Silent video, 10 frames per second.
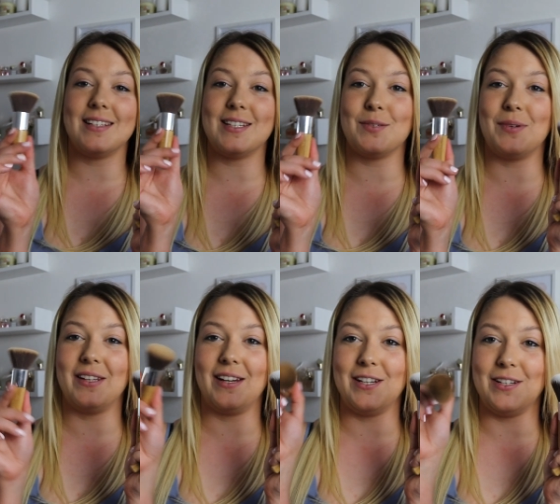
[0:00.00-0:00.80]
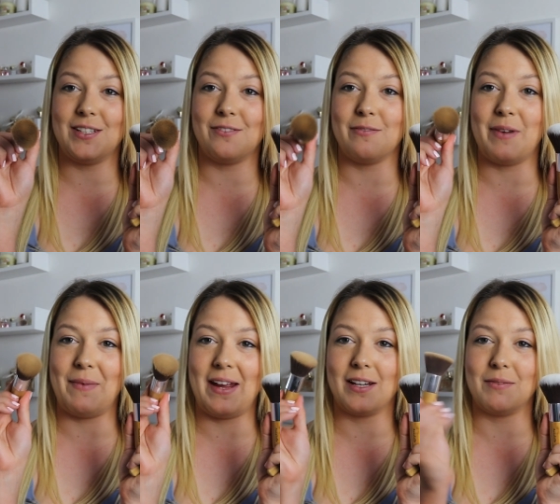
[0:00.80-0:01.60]
this is the one that I used for my
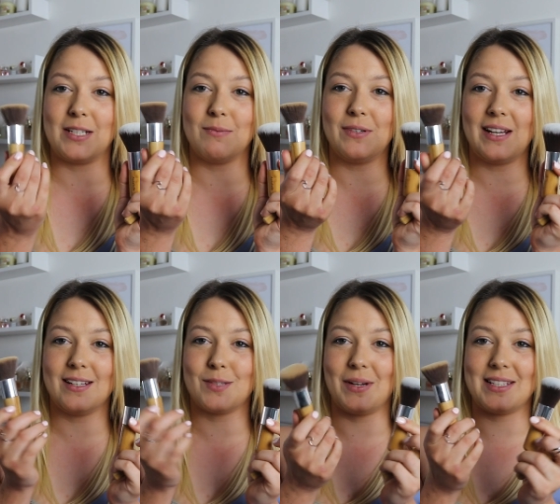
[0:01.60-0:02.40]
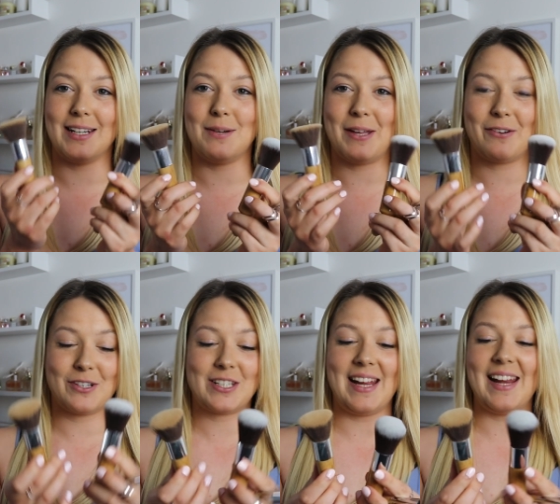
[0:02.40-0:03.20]
makeup this morning that's why it's a little bit
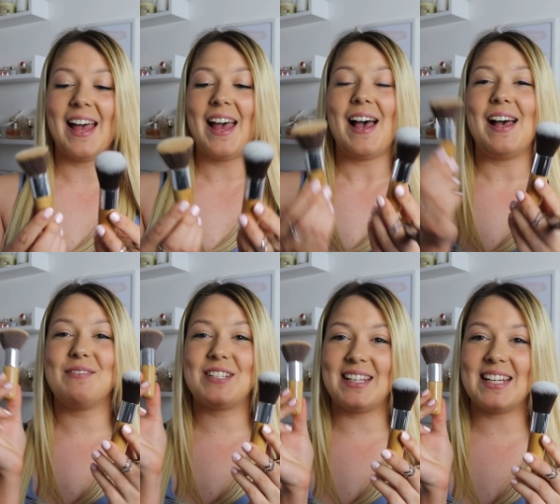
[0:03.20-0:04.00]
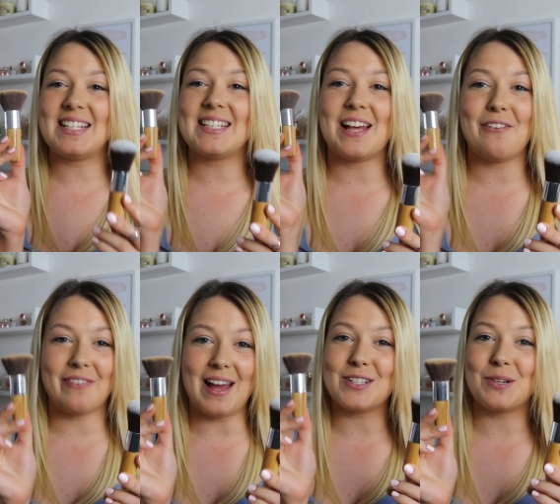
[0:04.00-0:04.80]
grotty um, so this is their
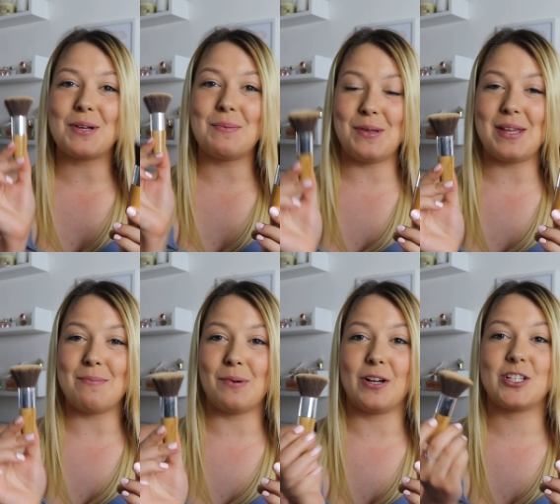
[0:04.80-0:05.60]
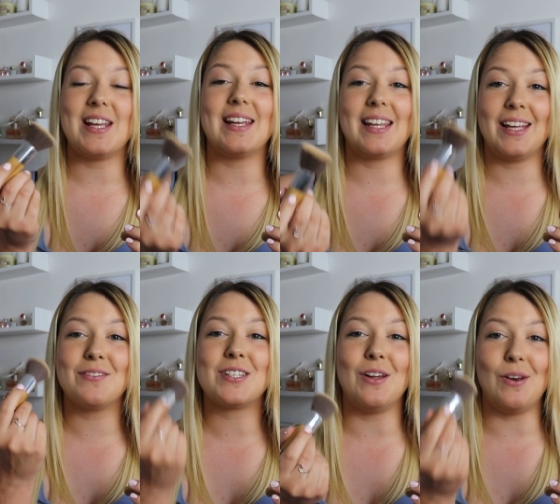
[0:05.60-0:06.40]
flat top kabuki brush it
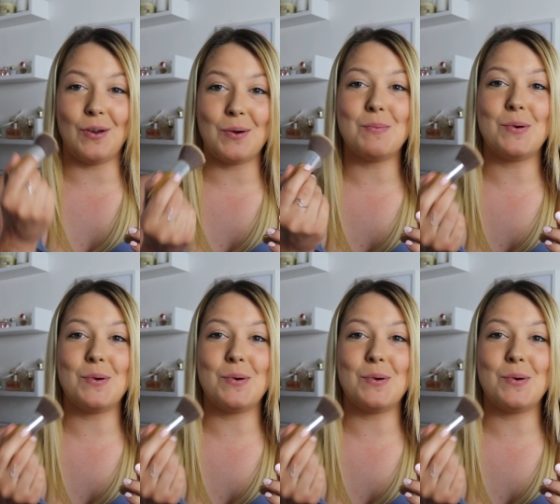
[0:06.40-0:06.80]
gives a lot